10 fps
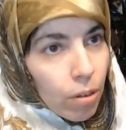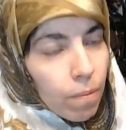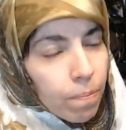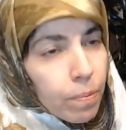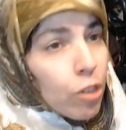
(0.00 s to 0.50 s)

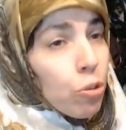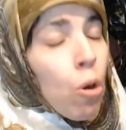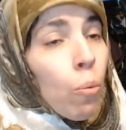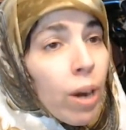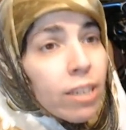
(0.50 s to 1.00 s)
Because
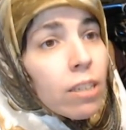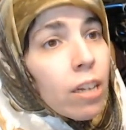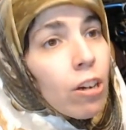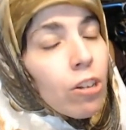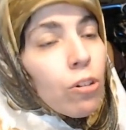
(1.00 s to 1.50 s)
why didn't they
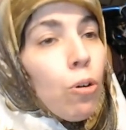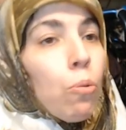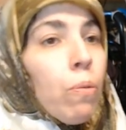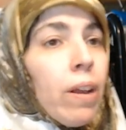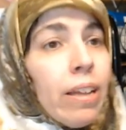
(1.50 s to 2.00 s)
call her, oh,
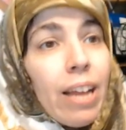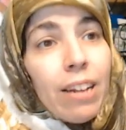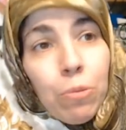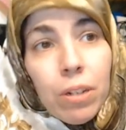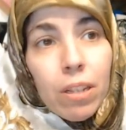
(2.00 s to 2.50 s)
that's
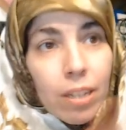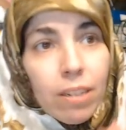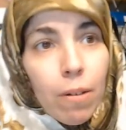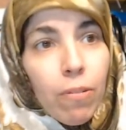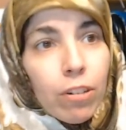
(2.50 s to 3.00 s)
one of the things
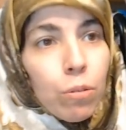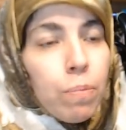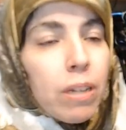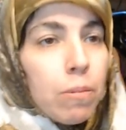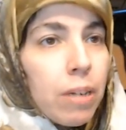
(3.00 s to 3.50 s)
that first
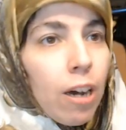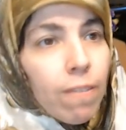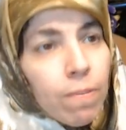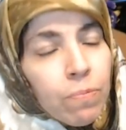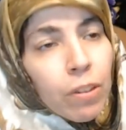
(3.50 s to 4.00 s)
pissed me off.
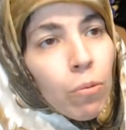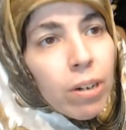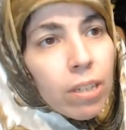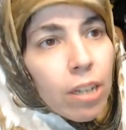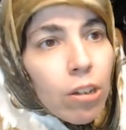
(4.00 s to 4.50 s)
Why
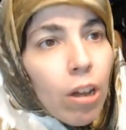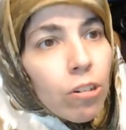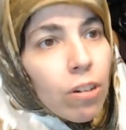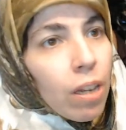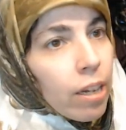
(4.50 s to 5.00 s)
did they call her
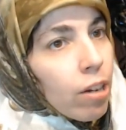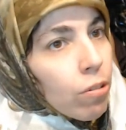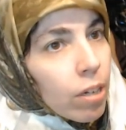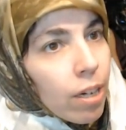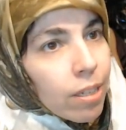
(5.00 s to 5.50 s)
Leia
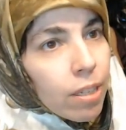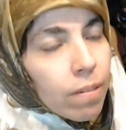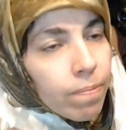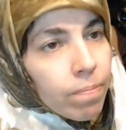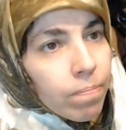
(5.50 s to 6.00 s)
Organa?
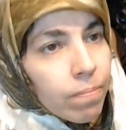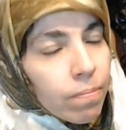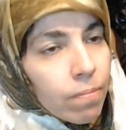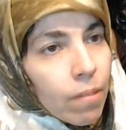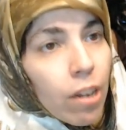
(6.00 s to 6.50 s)

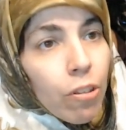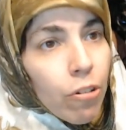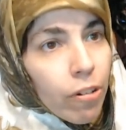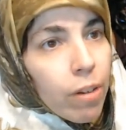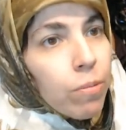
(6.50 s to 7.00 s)
I thought
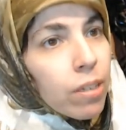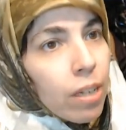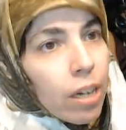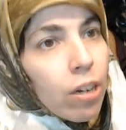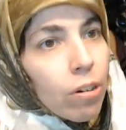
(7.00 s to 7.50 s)
her name was
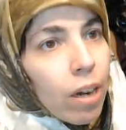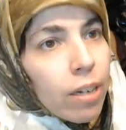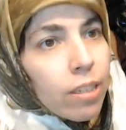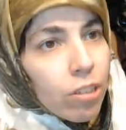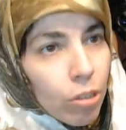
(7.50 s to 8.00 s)
Leia
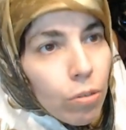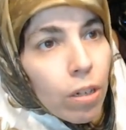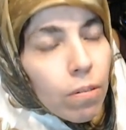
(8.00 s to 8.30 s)
Organa Solo.